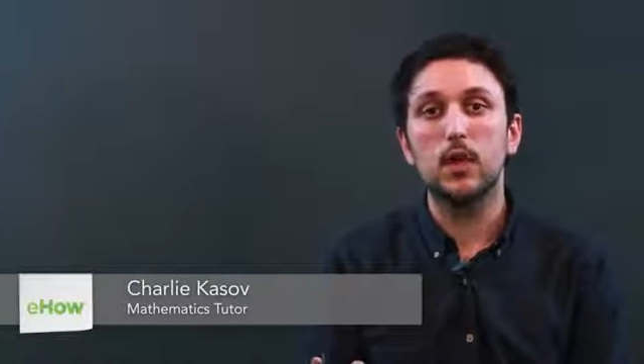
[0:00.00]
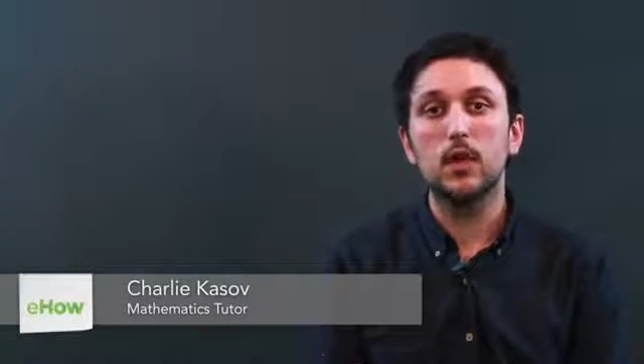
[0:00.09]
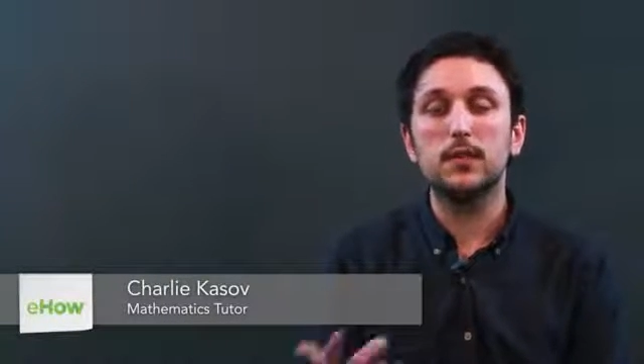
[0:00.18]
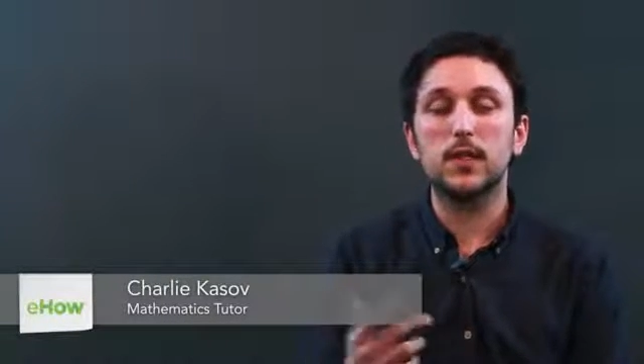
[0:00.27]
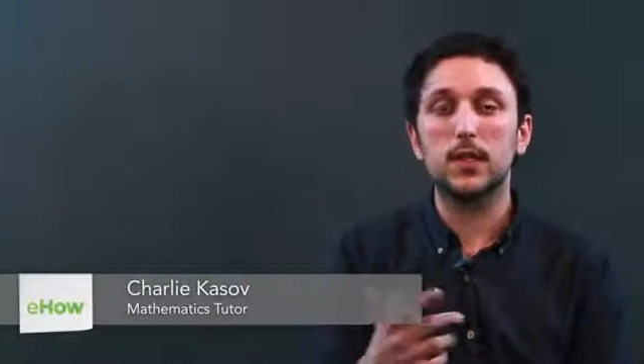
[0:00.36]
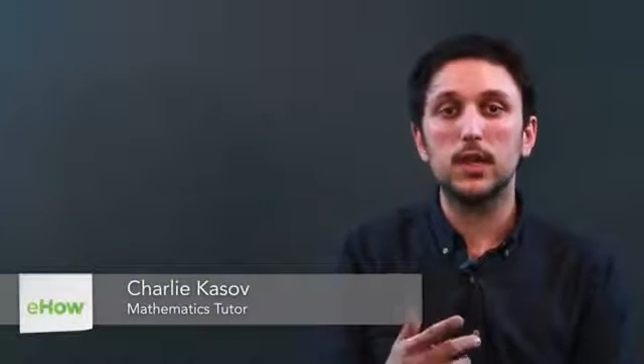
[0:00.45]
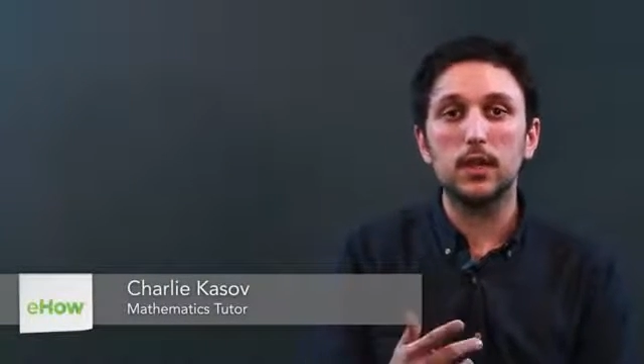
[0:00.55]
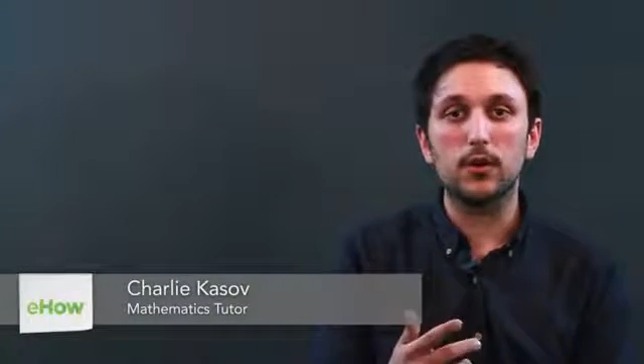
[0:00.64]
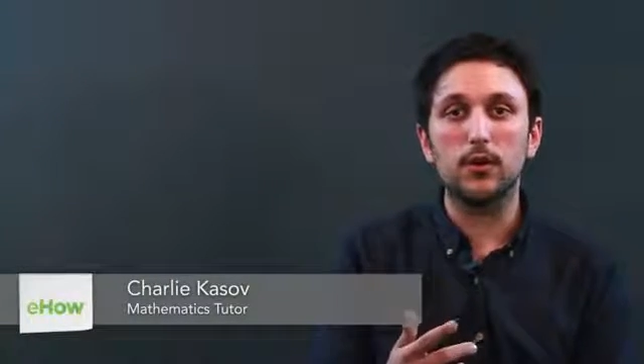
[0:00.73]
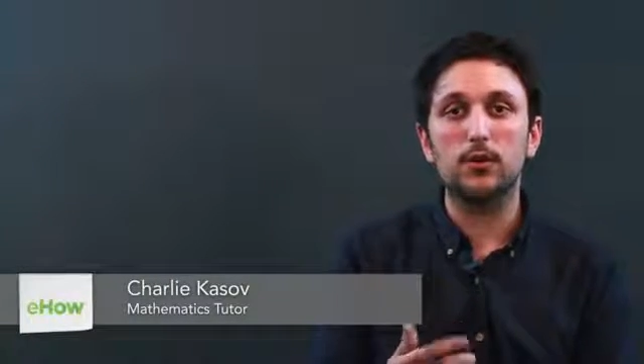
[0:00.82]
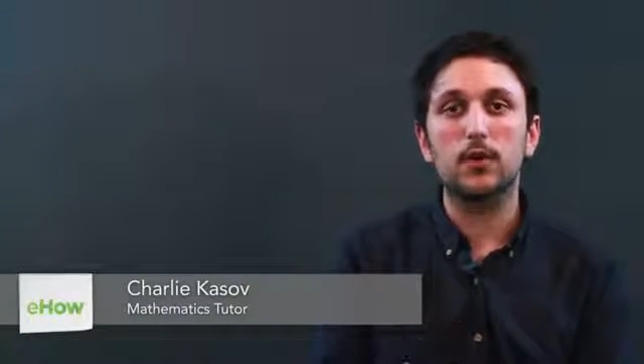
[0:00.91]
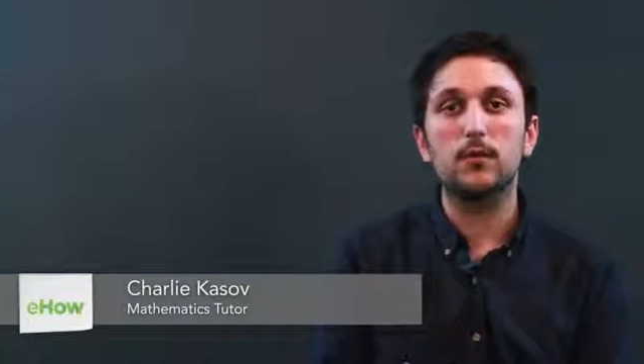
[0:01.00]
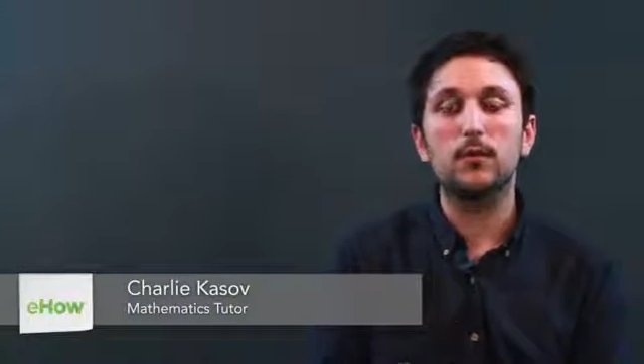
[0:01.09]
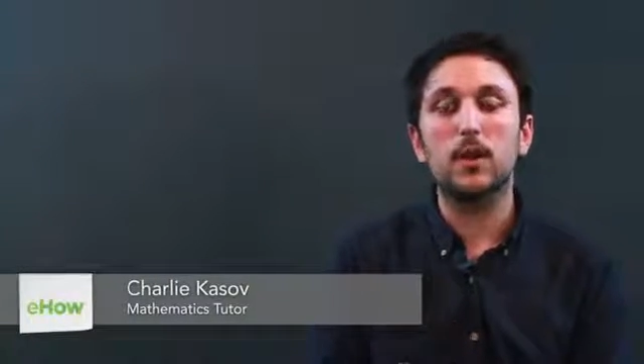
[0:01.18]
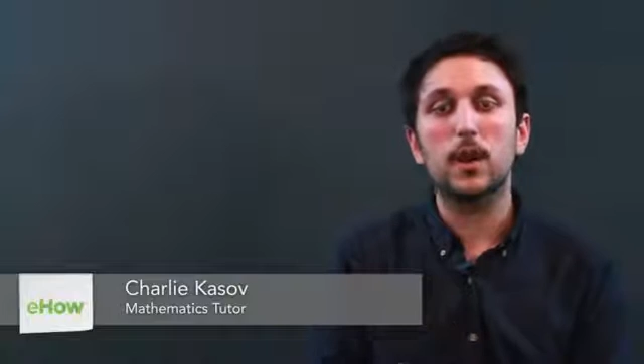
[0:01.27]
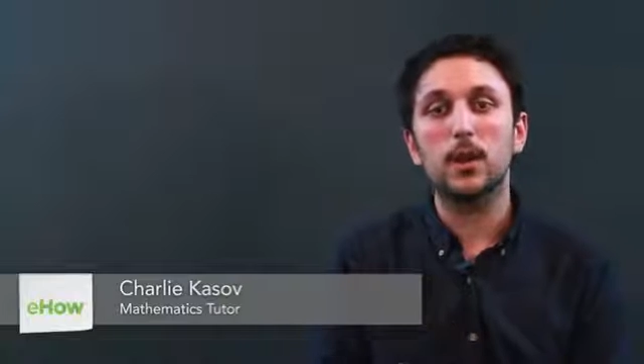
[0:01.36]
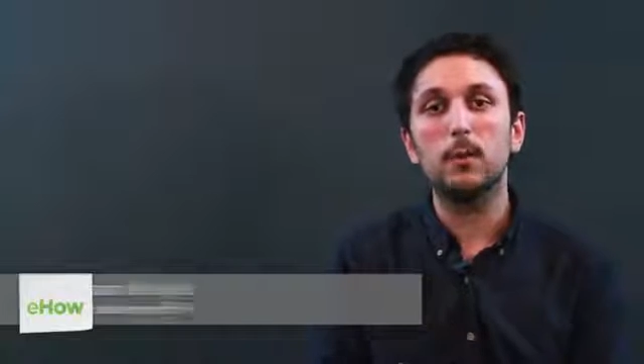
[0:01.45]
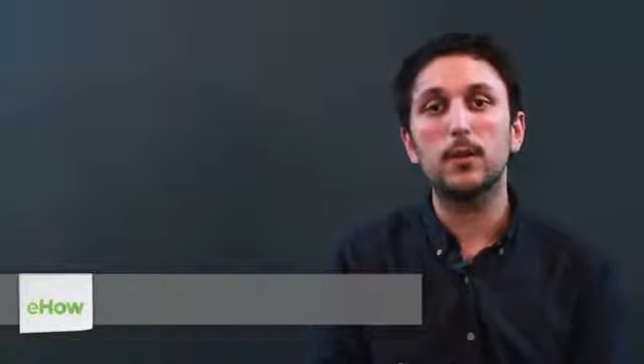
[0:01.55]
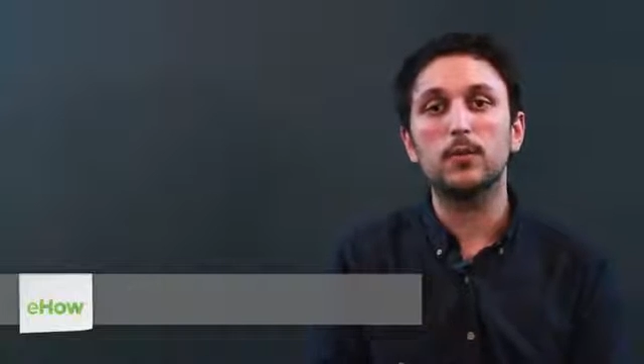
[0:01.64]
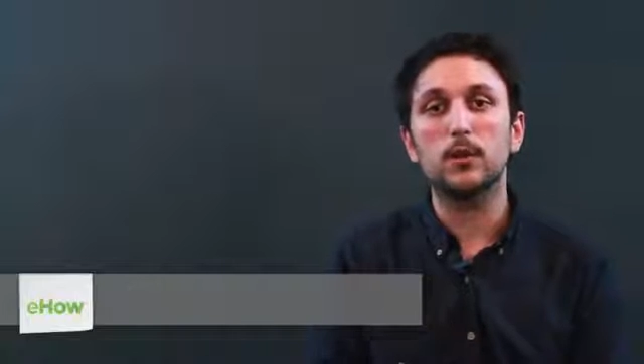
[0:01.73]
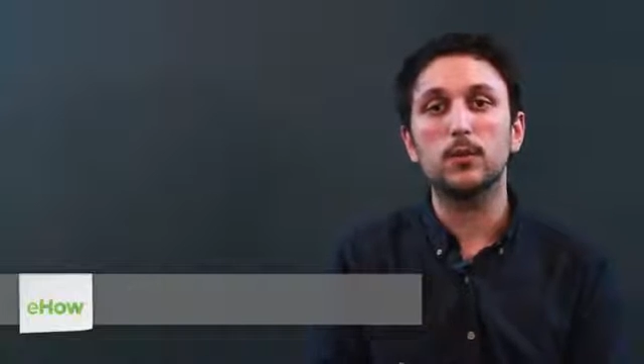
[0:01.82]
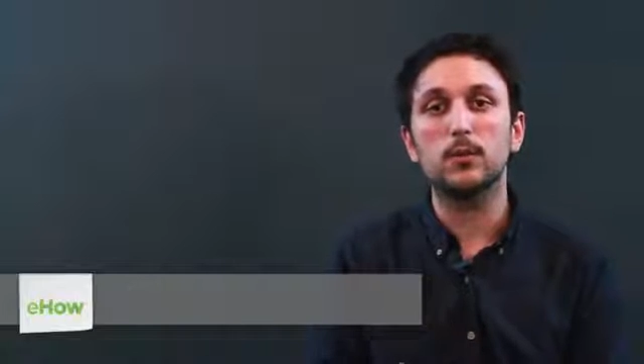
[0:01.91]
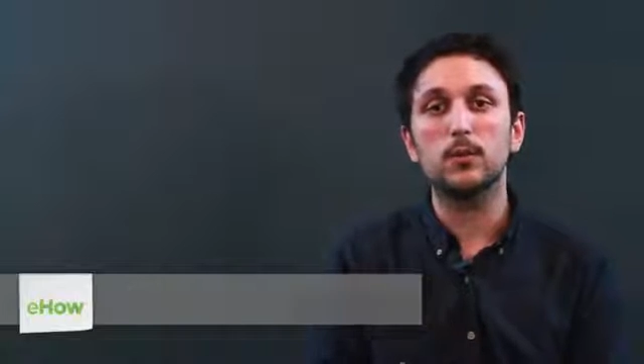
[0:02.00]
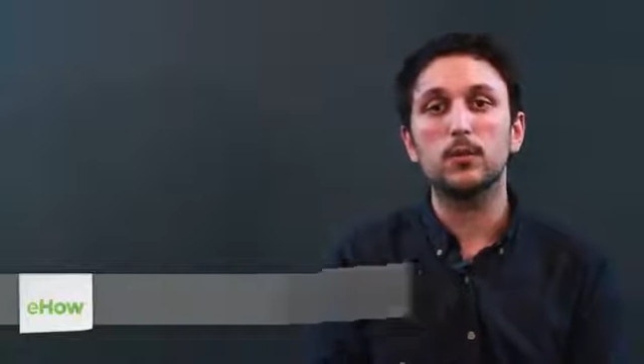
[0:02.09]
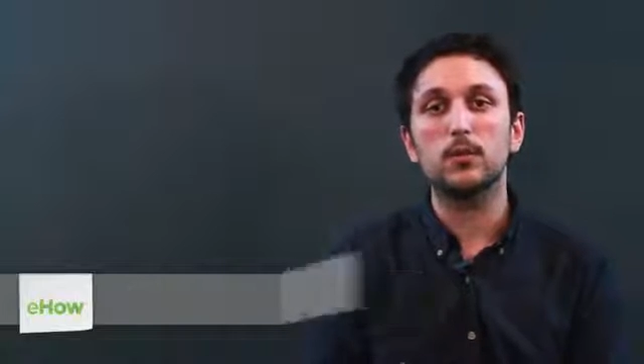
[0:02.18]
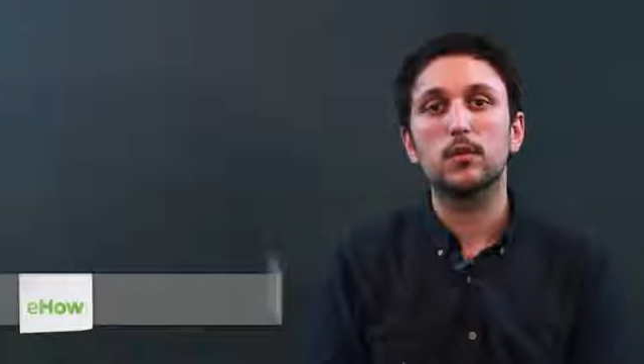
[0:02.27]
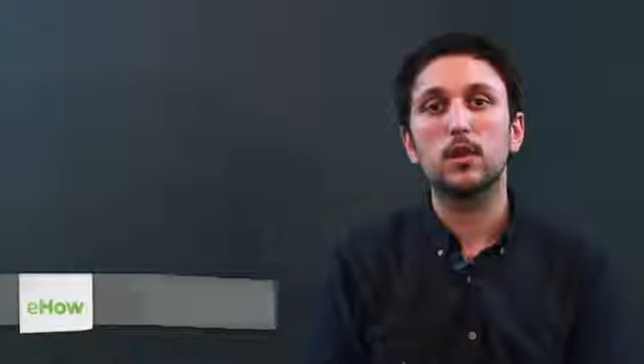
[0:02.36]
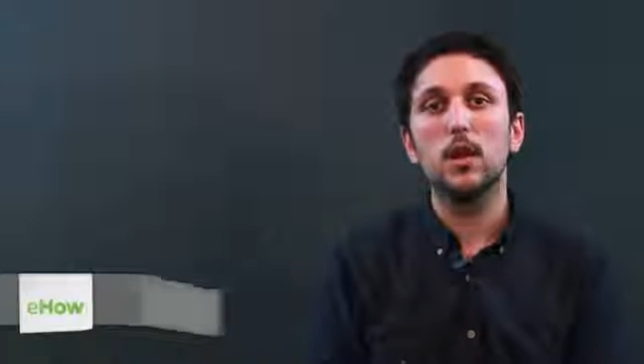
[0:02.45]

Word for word: to liters for elementary students.